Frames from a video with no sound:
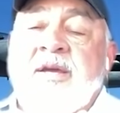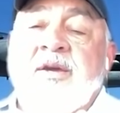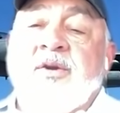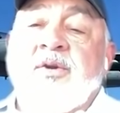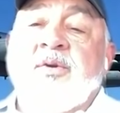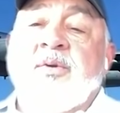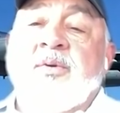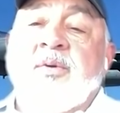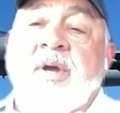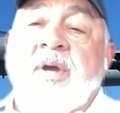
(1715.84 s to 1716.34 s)

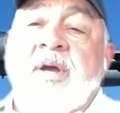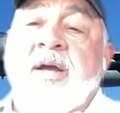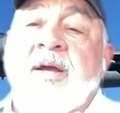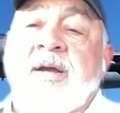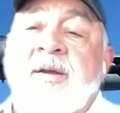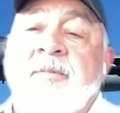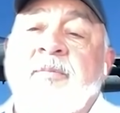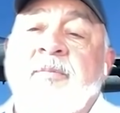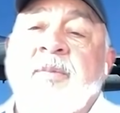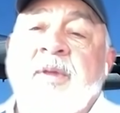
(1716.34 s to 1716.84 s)
who,
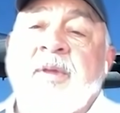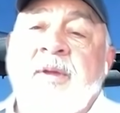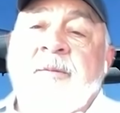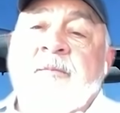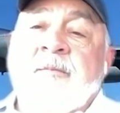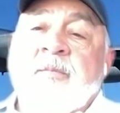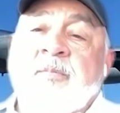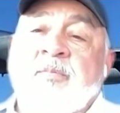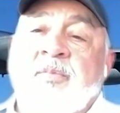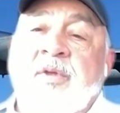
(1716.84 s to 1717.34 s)
uh,
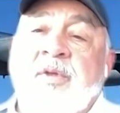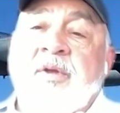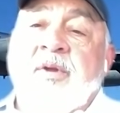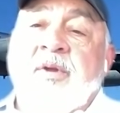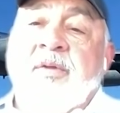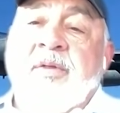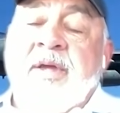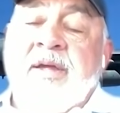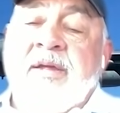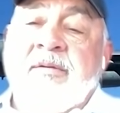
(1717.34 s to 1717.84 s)
you
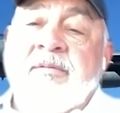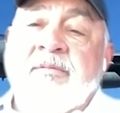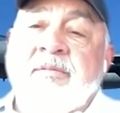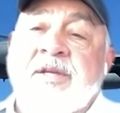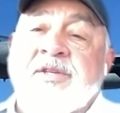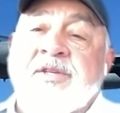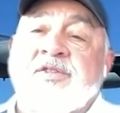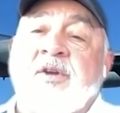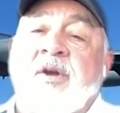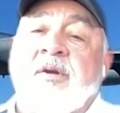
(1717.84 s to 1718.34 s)
know, they,
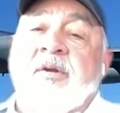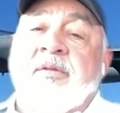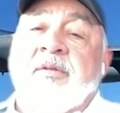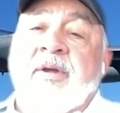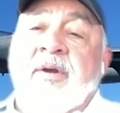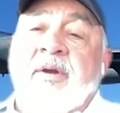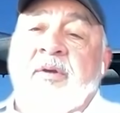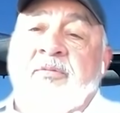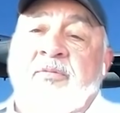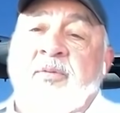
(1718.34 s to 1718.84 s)
they started
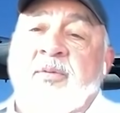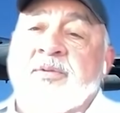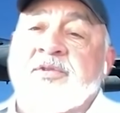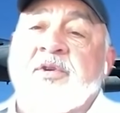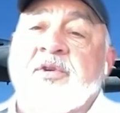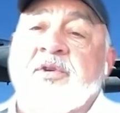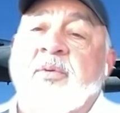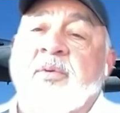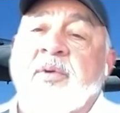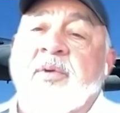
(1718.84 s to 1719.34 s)
their Air Force
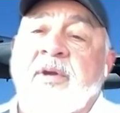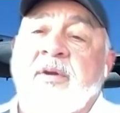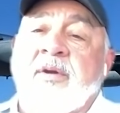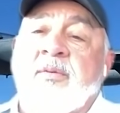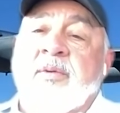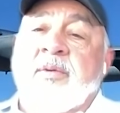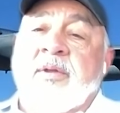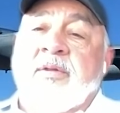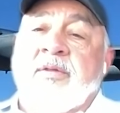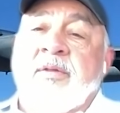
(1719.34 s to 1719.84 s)
career
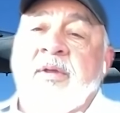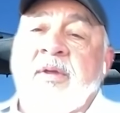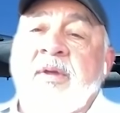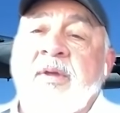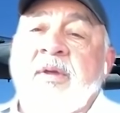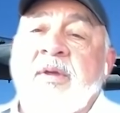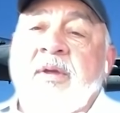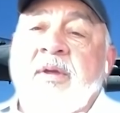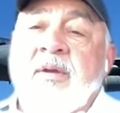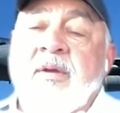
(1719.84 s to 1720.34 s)
with,
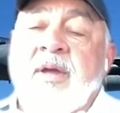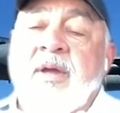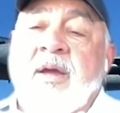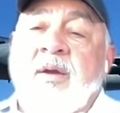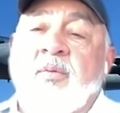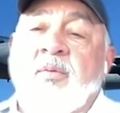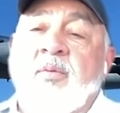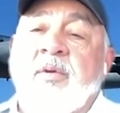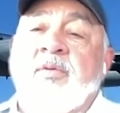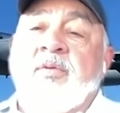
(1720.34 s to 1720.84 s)

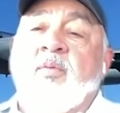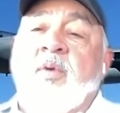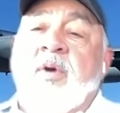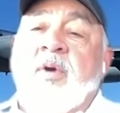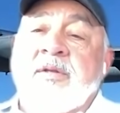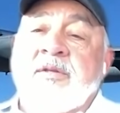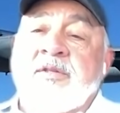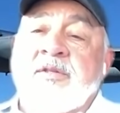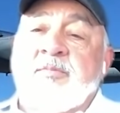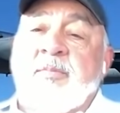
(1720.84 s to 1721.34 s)
uh, with
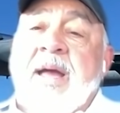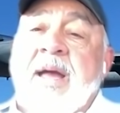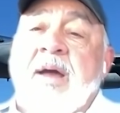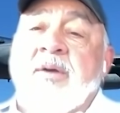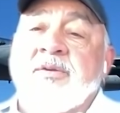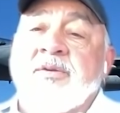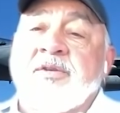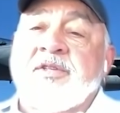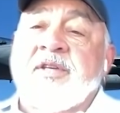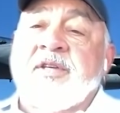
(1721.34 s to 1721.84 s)
one
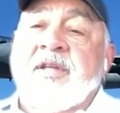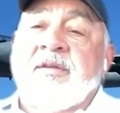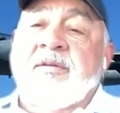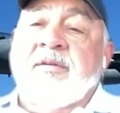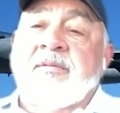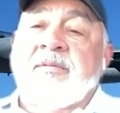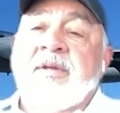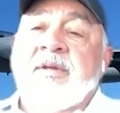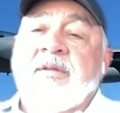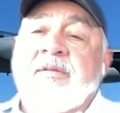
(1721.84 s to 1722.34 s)
spouse,
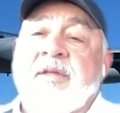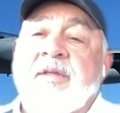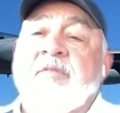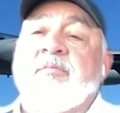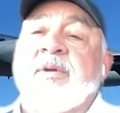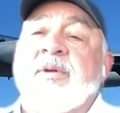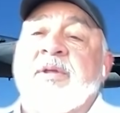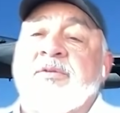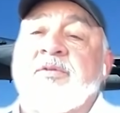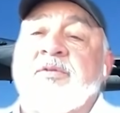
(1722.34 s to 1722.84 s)
and
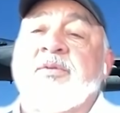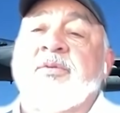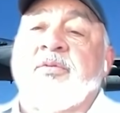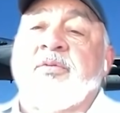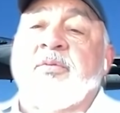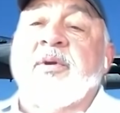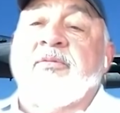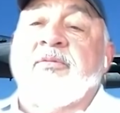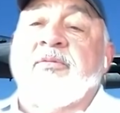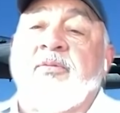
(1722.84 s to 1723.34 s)
they've been through
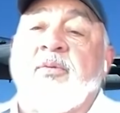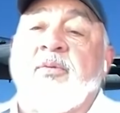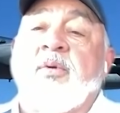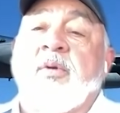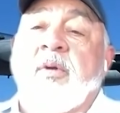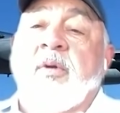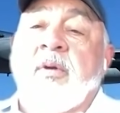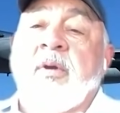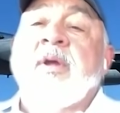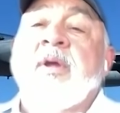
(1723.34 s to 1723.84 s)
three or
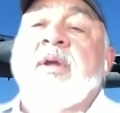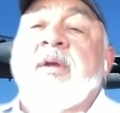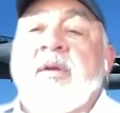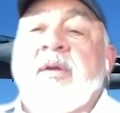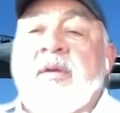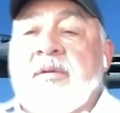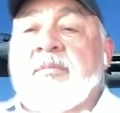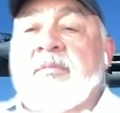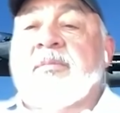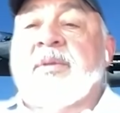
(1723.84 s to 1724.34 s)
four
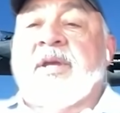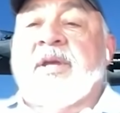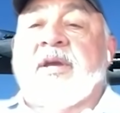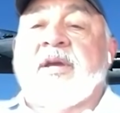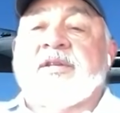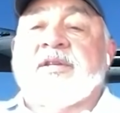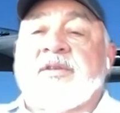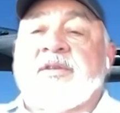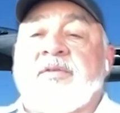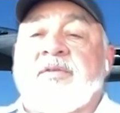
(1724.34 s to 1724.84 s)

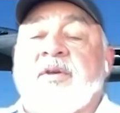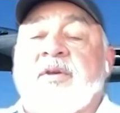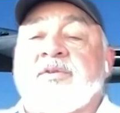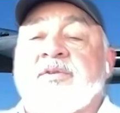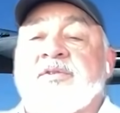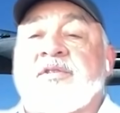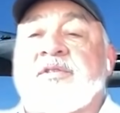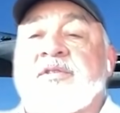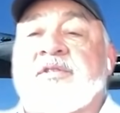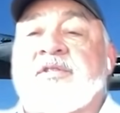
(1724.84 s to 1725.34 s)
because of
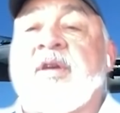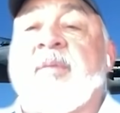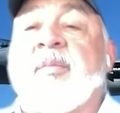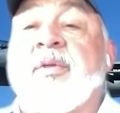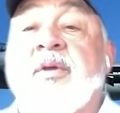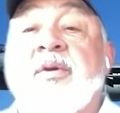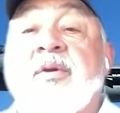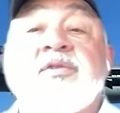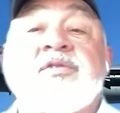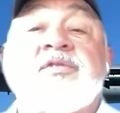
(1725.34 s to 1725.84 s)
those, some
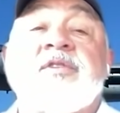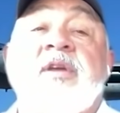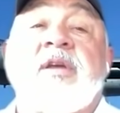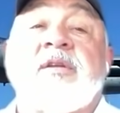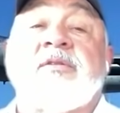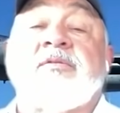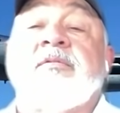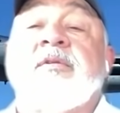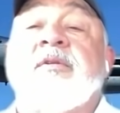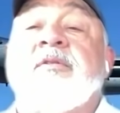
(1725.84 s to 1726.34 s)
of those
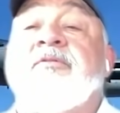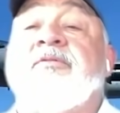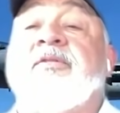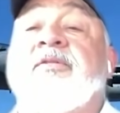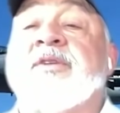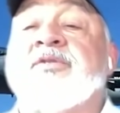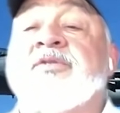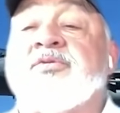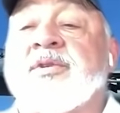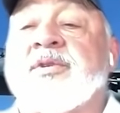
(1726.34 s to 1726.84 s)
uh,
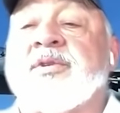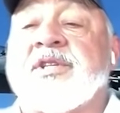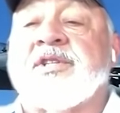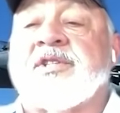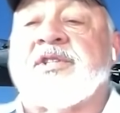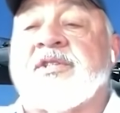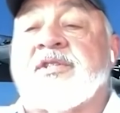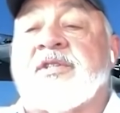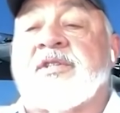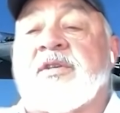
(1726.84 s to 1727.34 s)
fun
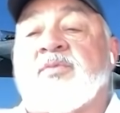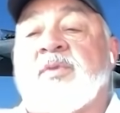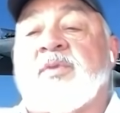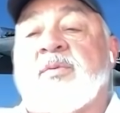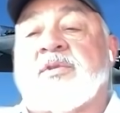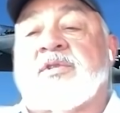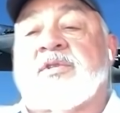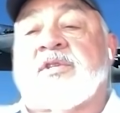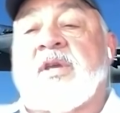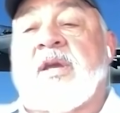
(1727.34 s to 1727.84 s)
traditions, as we
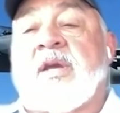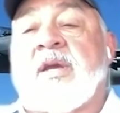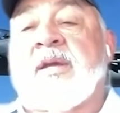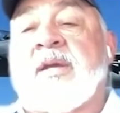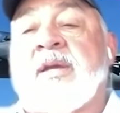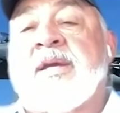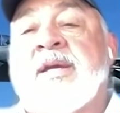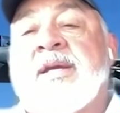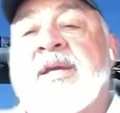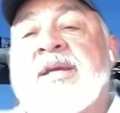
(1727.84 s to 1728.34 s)
would say.
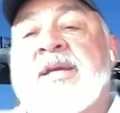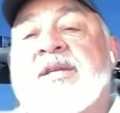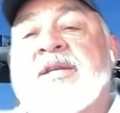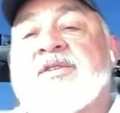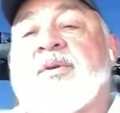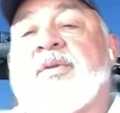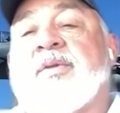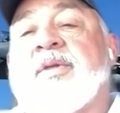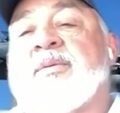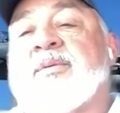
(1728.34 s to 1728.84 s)

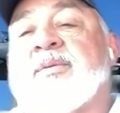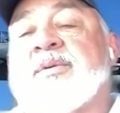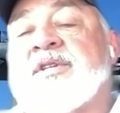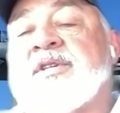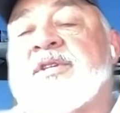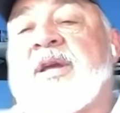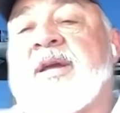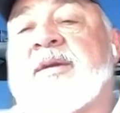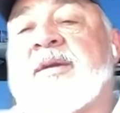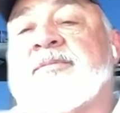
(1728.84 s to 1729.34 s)
So there was,
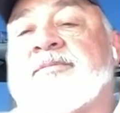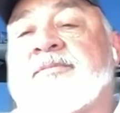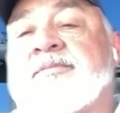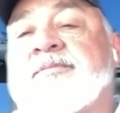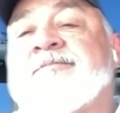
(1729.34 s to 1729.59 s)
uh,